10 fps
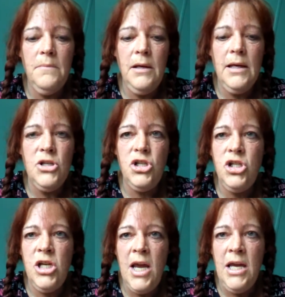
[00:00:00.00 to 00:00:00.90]

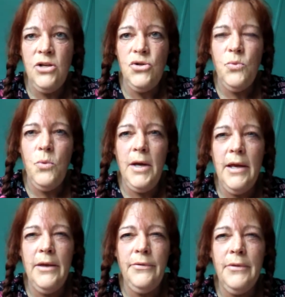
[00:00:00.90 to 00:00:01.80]
exchange
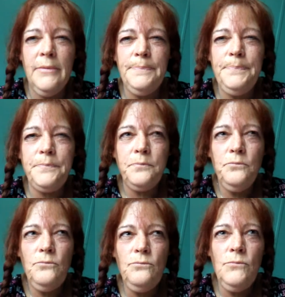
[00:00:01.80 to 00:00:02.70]
with
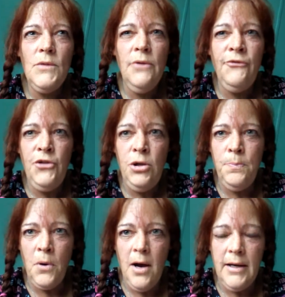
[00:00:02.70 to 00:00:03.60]
food
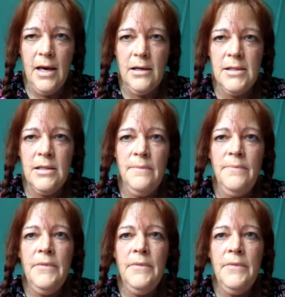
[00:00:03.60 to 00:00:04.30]
products,